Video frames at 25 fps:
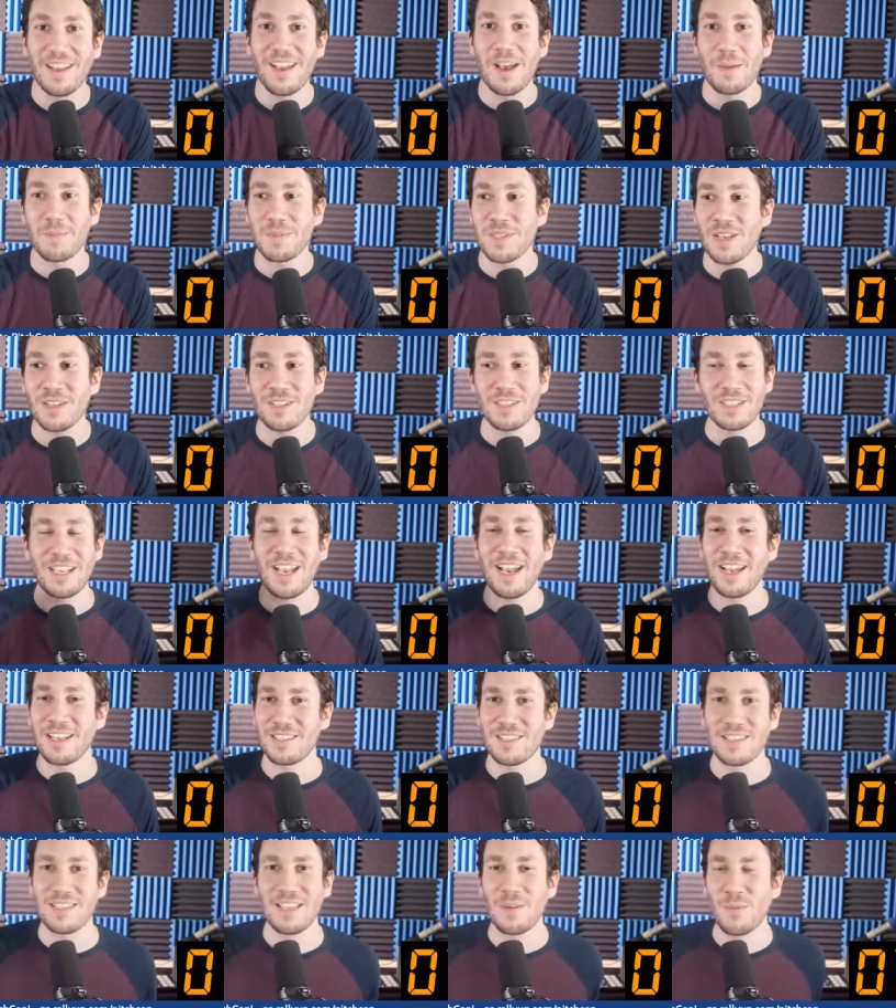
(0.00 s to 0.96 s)
I'm telling you
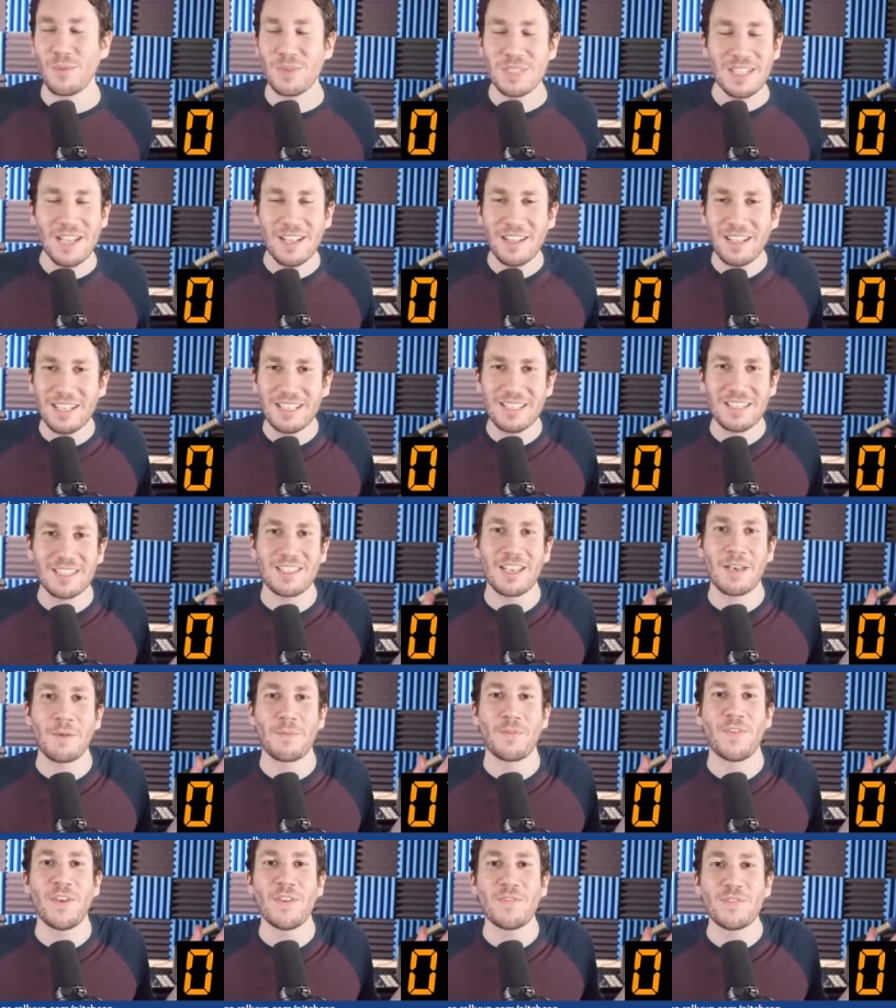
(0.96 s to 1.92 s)
guys, it was not like the
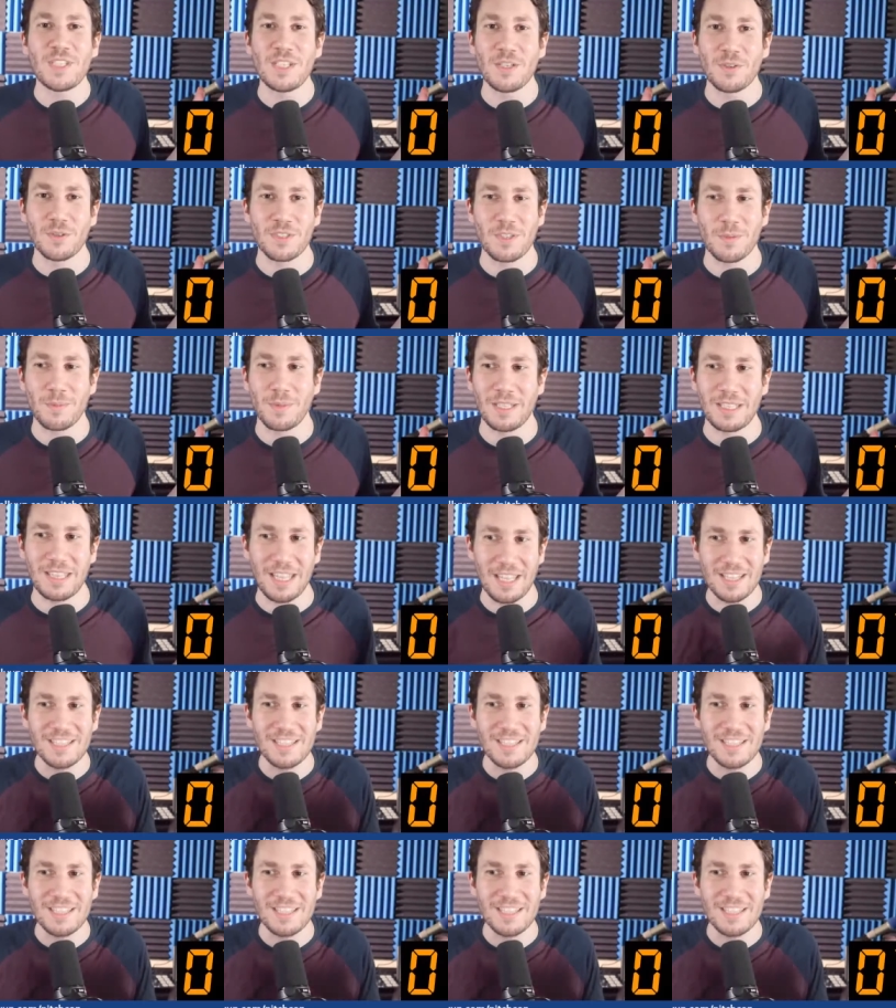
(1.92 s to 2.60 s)
top 50 or something like that.